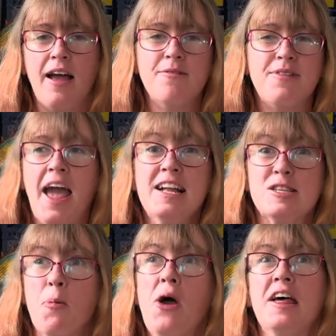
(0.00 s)
hate
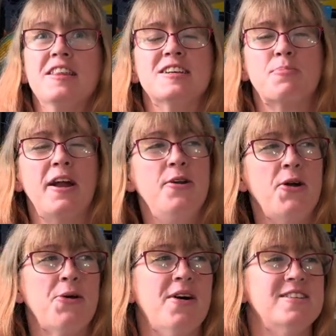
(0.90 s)
spoiling this, but I know
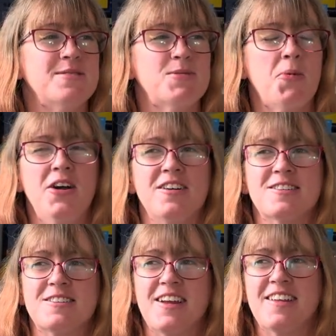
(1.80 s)
you want some
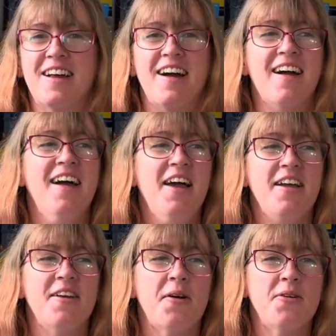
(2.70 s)
spoilers, that
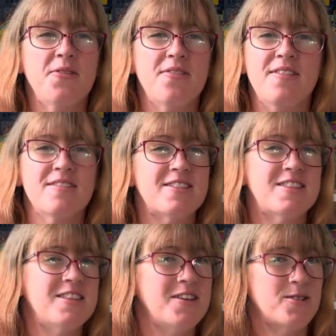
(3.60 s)

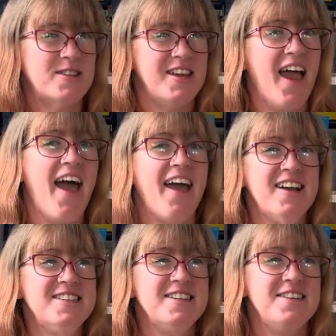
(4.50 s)
there's the
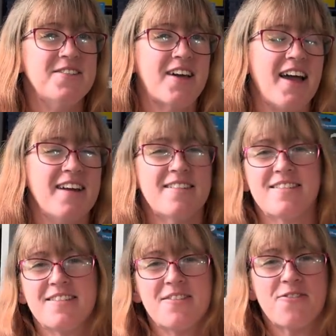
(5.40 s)
eggs, and you kind of
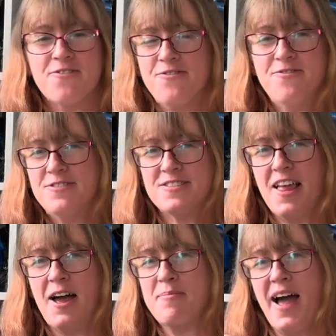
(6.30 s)

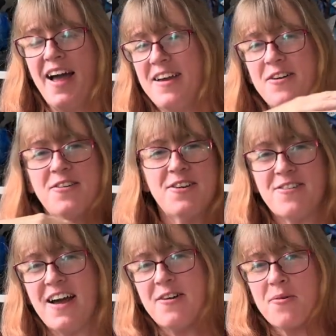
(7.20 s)
slide back, you
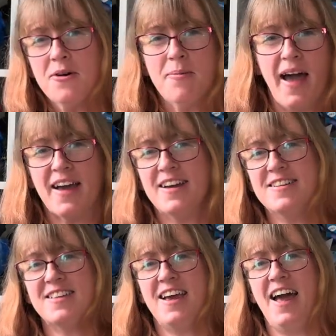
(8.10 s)
kind of roll back
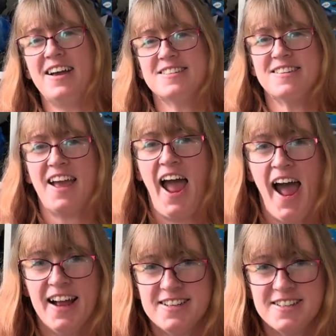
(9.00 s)
into the eggs, and they
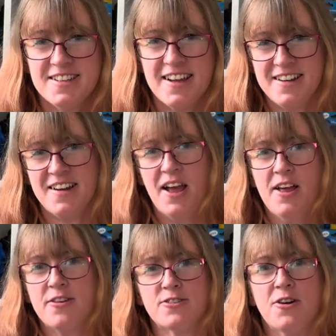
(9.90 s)
hatch, and then
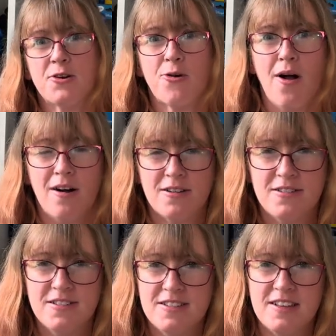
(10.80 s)
there's all the
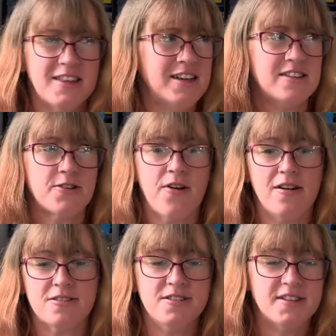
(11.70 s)
gronkles. I think it's the
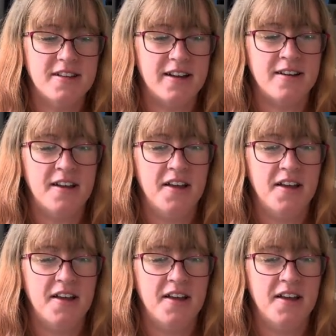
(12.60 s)
gronkles, and then